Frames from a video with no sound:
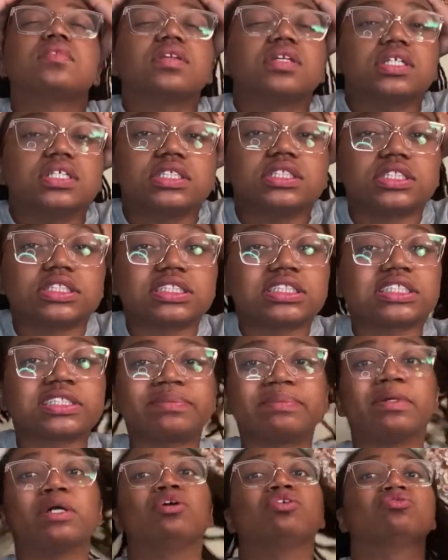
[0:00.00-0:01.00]
it just
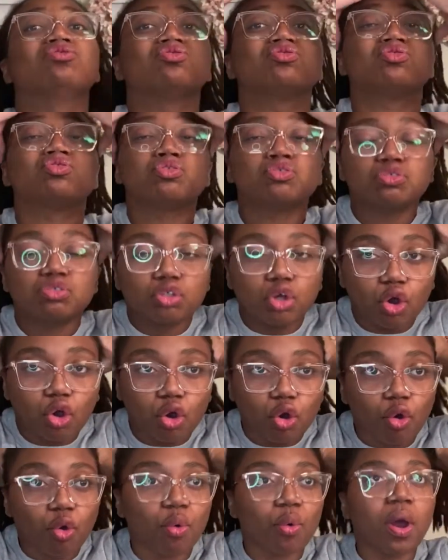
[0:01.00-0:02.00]
smells
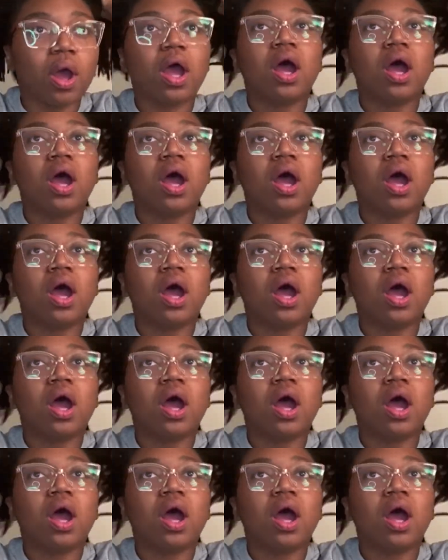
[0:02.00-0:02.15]
so